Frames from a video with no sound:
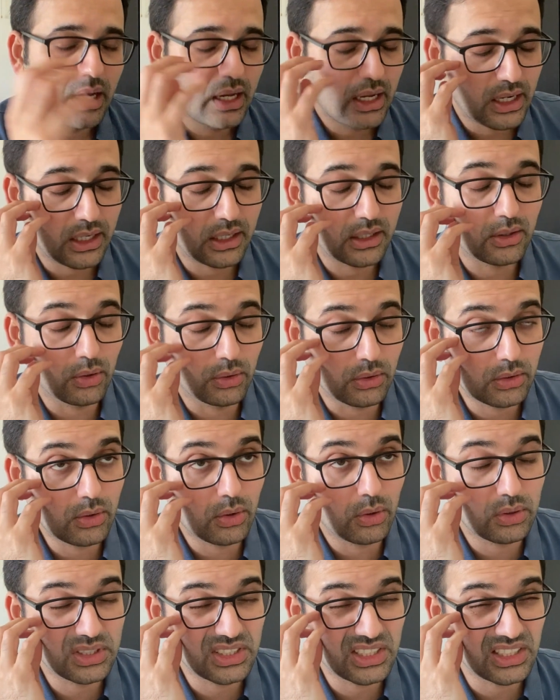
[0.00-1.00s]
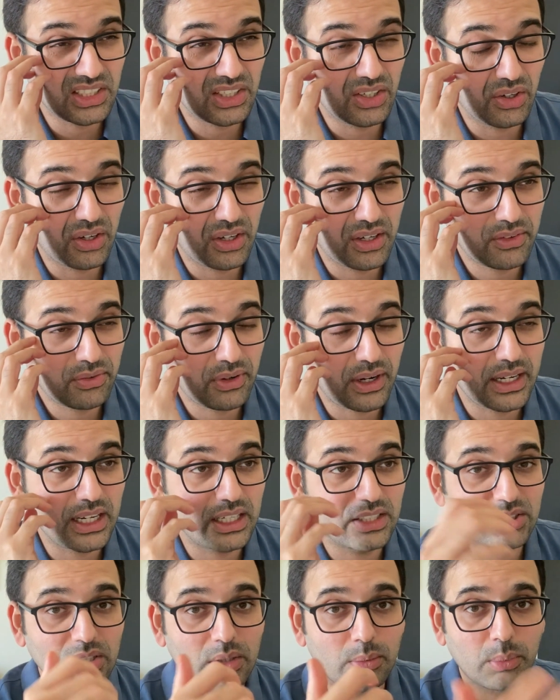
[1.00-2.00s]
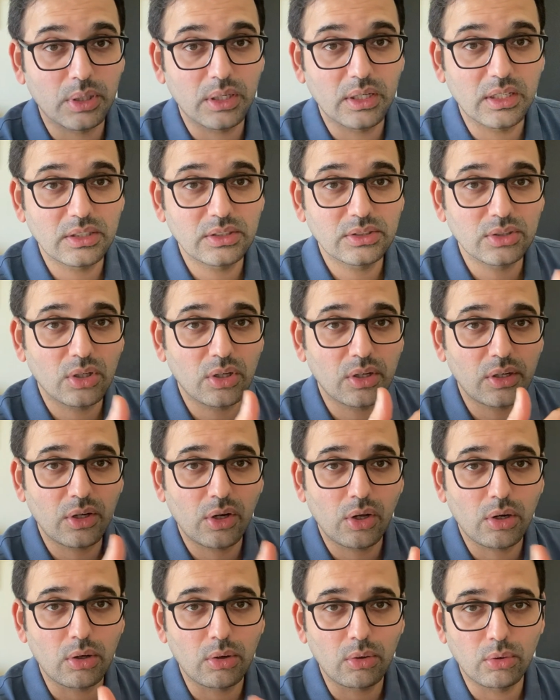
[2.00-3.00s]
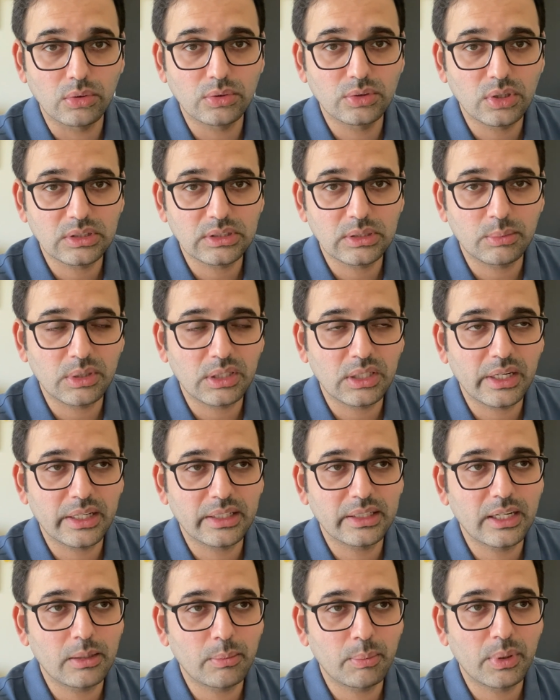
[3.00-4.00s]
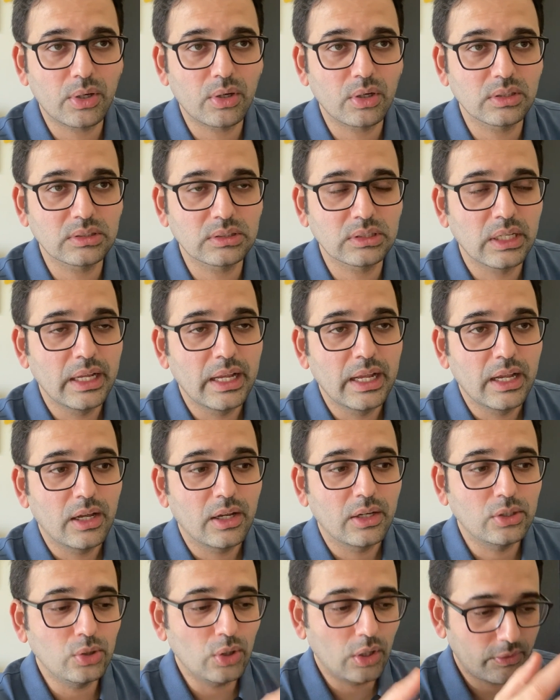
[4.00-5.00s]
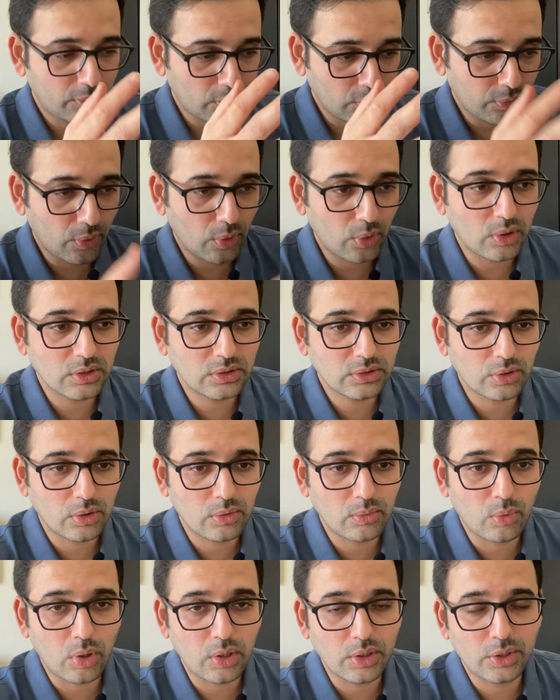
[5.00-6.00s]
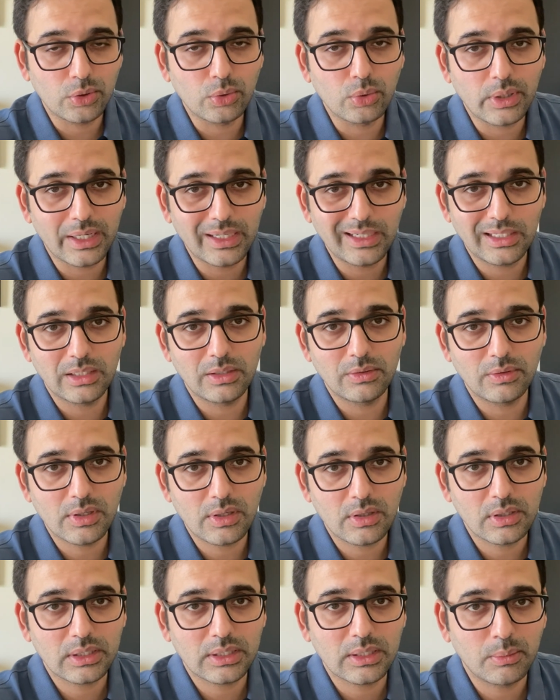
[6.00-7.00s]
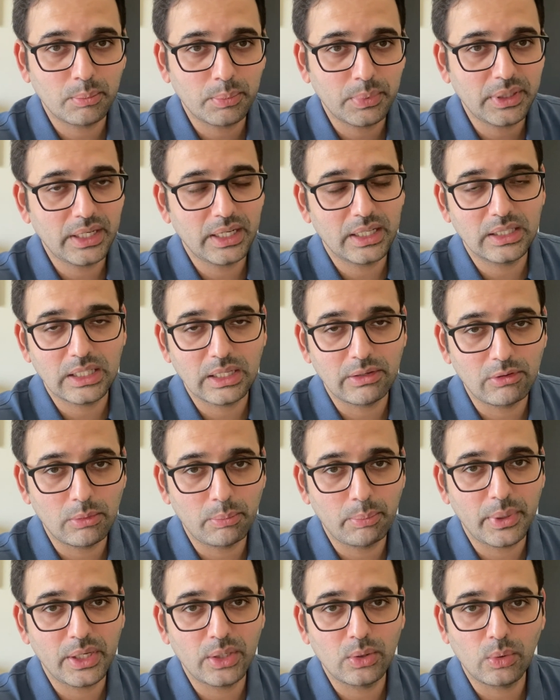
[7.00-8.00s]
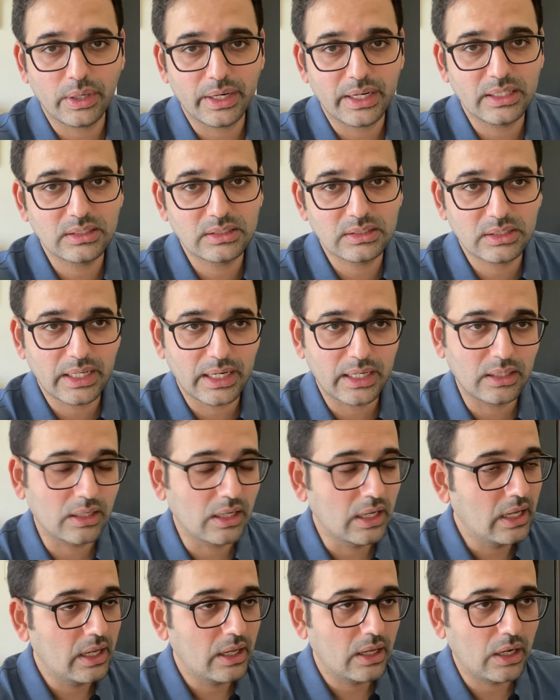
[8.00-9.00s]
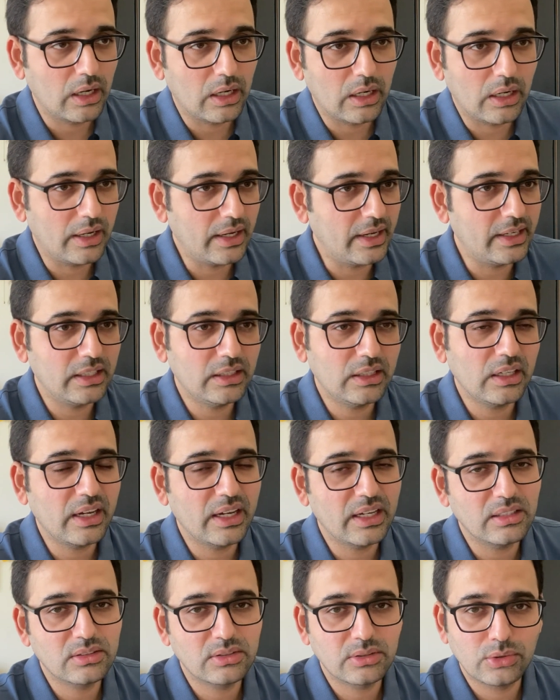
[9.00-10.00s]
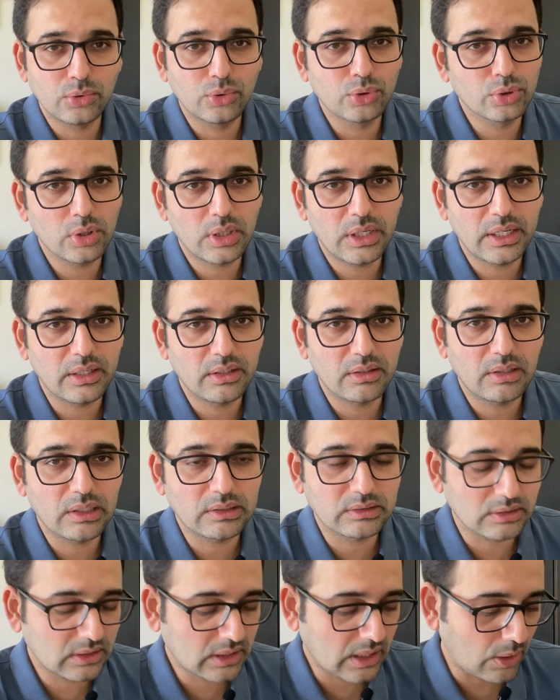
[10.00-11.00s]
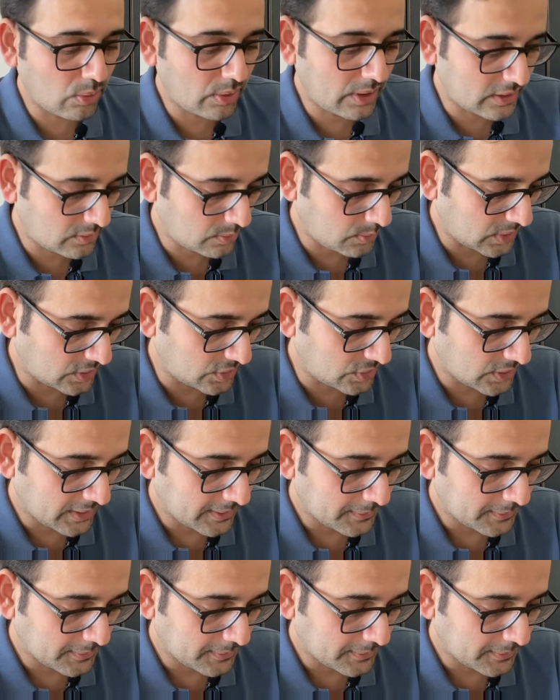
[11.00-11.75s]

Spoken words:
Don't quote your financial burdens or your loans or something like that, because you have to focus on what you can deliver to the company, and they will pay you against that. Anything else usually doesn't count as much.